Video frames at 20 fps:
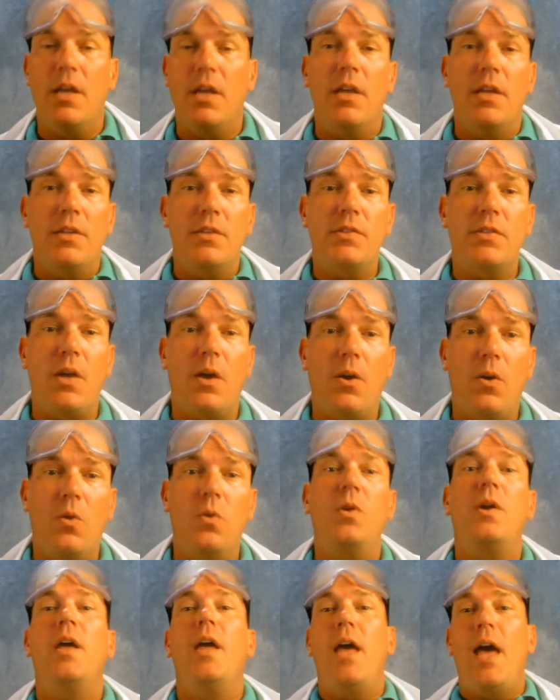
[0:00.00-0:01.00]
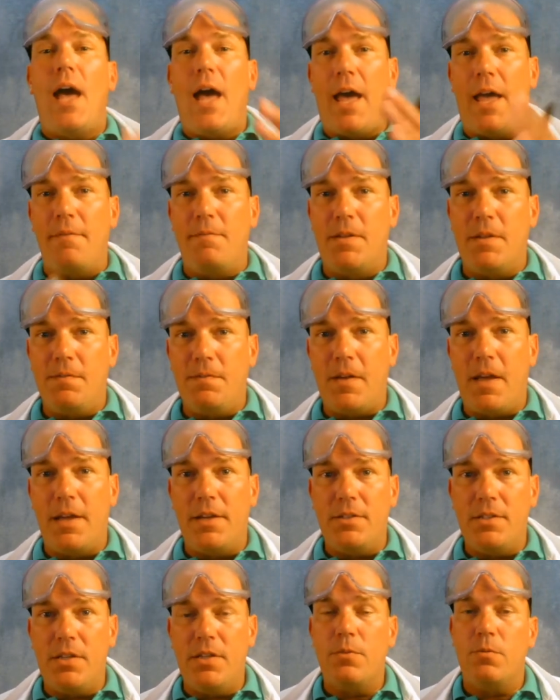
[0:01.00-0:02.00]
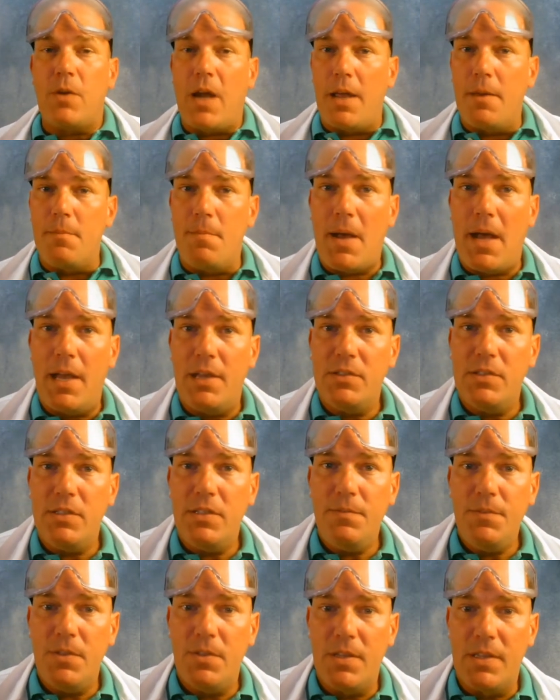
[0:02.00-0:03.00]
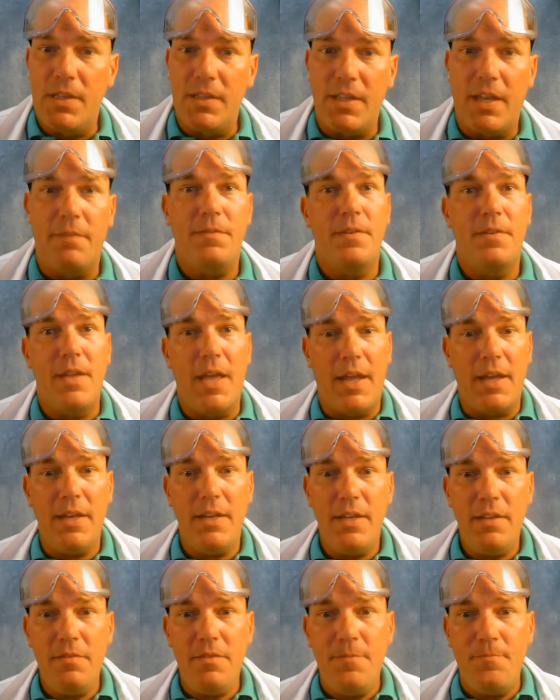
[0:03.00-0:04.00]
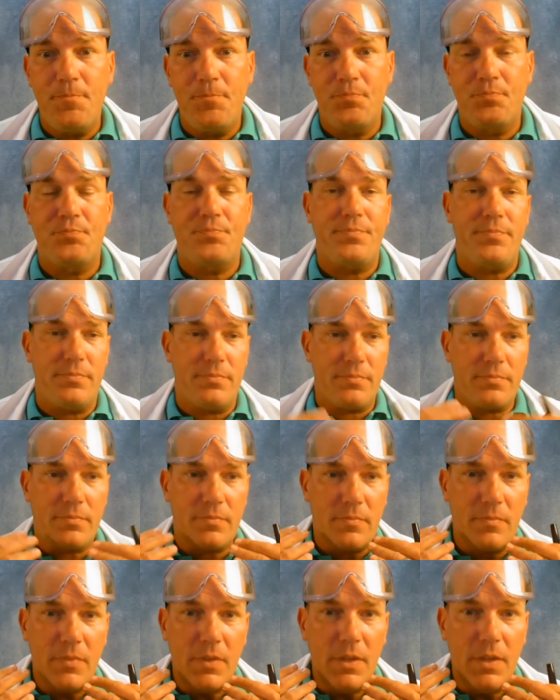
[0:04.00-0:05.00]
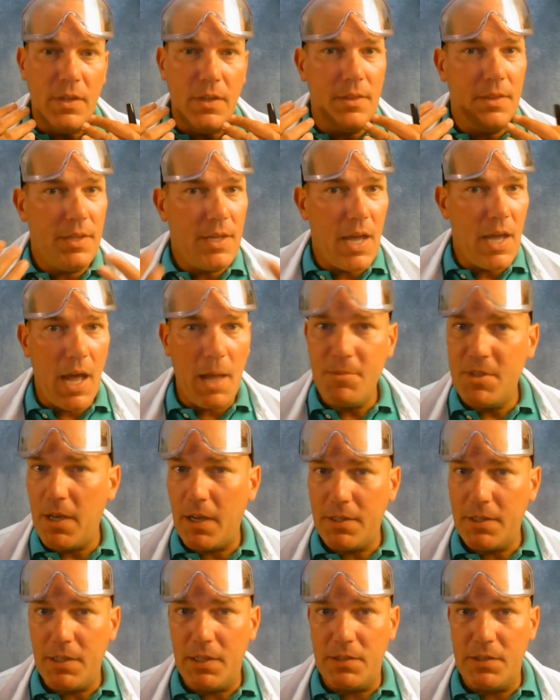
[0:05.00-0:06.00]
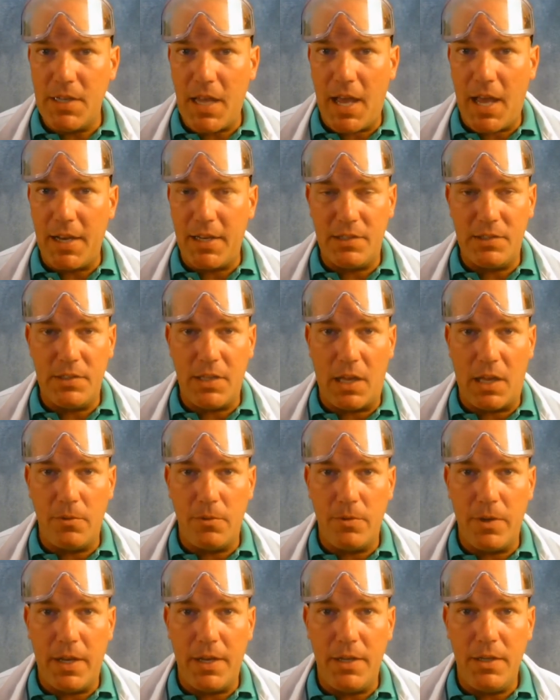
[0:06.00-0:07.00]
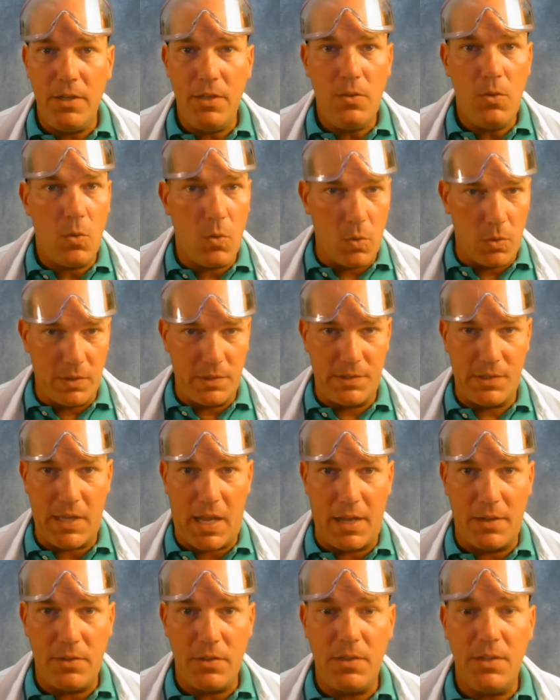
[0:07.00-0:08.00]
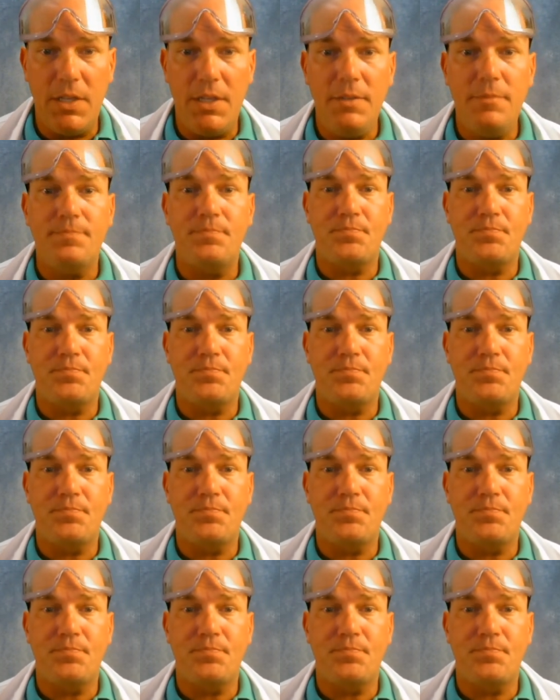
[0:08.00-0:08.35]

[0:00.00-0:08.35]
So I've defined to the right positive, to the left negative. The object is not accelerating horizontally.